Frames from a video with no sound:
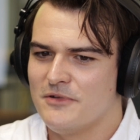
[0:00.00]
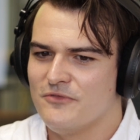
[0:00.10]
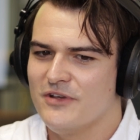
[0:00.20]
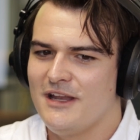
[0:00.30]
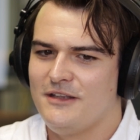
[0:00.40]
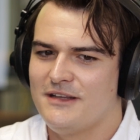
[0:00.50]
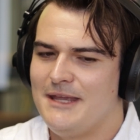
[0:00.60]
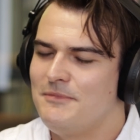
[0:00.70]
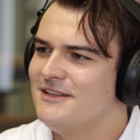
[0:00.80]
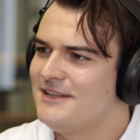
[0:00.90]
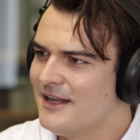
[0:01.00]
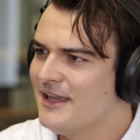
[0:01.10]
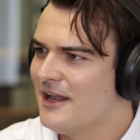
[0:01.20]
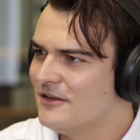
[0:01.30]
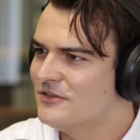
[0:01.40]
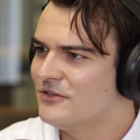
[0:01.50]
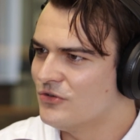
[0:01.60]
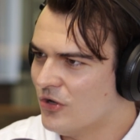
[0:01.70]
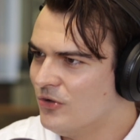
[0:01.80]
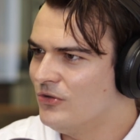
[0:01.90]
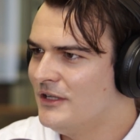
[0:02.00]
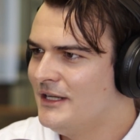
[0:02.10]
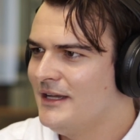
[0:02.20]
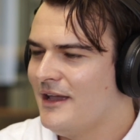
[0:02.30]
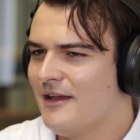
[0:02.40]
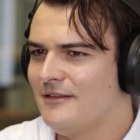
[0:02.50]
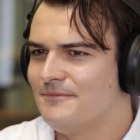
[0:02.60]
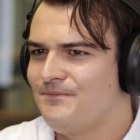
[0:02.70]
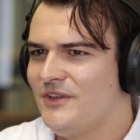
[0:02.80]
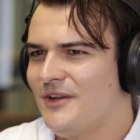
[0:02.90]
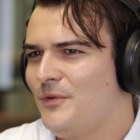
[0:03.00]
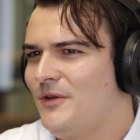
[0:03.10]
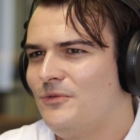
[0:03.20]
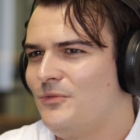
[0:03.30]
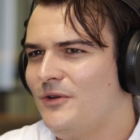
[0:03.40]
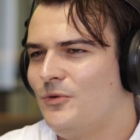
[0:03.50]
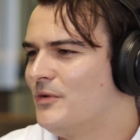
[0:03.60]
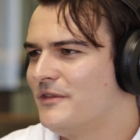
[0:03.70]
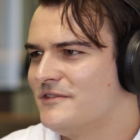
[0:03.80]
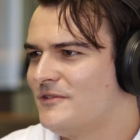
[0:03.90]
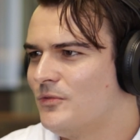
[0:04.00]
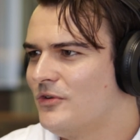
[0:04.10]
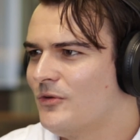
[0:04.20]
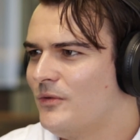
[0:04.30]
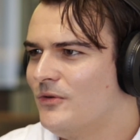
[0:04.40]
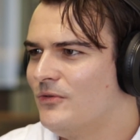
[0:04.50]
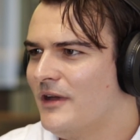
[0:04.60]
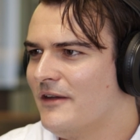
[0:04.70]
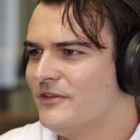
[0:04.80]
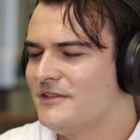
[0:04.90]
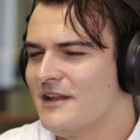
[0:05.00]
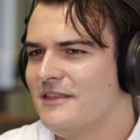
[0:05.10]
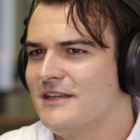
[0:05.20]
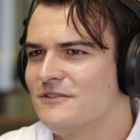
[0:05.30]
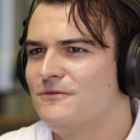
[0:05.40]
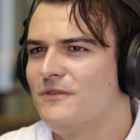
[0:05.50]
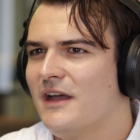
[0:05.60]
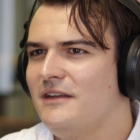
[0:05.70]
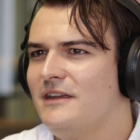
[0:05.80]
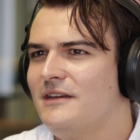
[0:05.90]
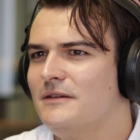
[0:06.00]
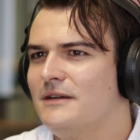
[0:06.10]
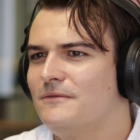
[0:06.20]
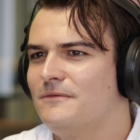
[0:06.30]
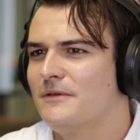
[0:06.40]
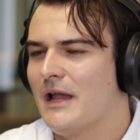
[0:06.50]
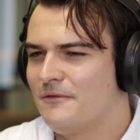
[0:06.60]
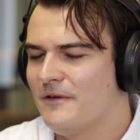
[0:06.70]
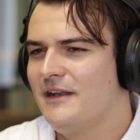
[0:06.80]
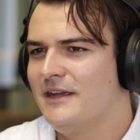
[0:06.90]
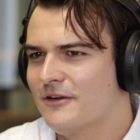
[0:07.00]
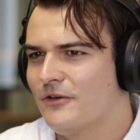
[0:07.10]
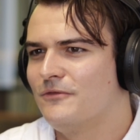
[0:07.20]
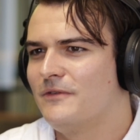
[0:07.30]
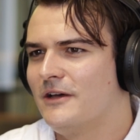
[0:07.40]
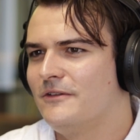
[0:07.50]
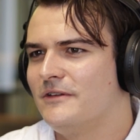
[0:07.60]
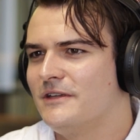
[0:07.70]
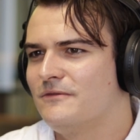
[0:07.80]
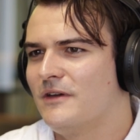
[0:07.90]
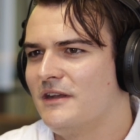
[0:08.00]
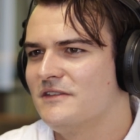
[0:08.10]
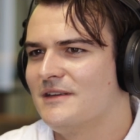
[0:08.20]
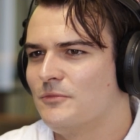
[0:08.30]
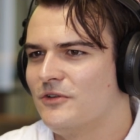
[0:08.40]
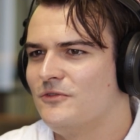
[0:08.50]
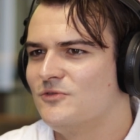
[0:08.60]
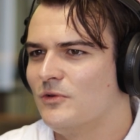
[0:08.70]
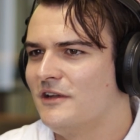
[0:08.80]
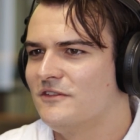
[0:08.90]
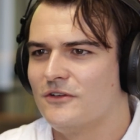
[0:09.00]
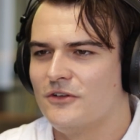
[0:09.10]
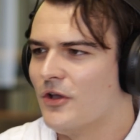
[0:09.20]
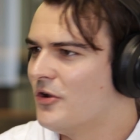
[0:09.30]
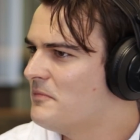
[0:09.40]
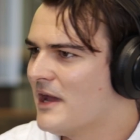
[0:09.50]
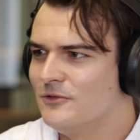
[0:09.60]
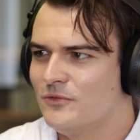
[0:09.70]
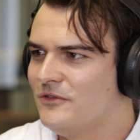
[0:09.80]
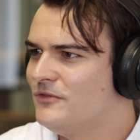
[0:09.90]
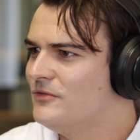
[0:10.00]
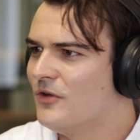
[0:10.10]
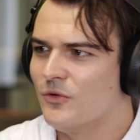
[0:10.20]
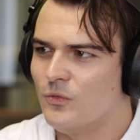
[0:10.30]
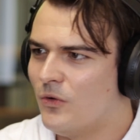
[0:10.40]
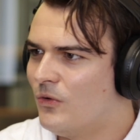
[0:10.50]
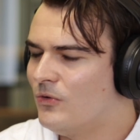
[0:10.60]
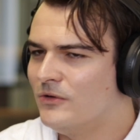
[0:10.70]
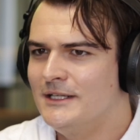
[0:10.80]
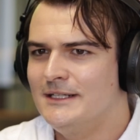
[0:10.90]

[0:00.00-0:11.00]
but really keeping dedicated to the goal. And, we all want this to work. We all have it. And I think it's finding a co-founder is finding someone who's willing to go to battle with you, go to war,